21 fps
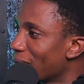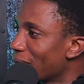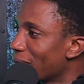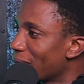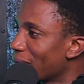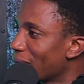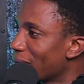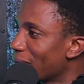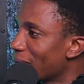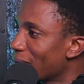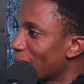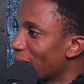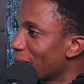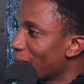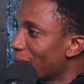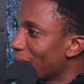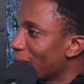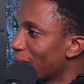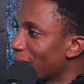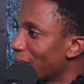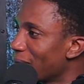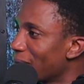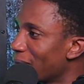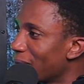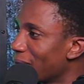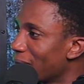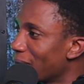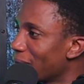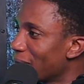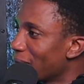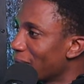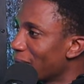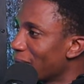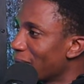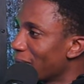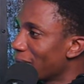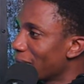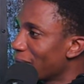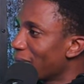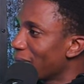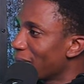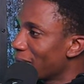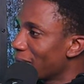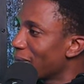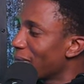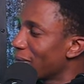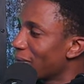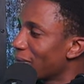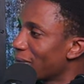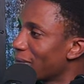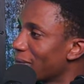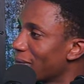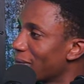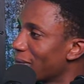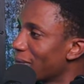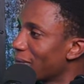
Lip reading: The person shown says nothing.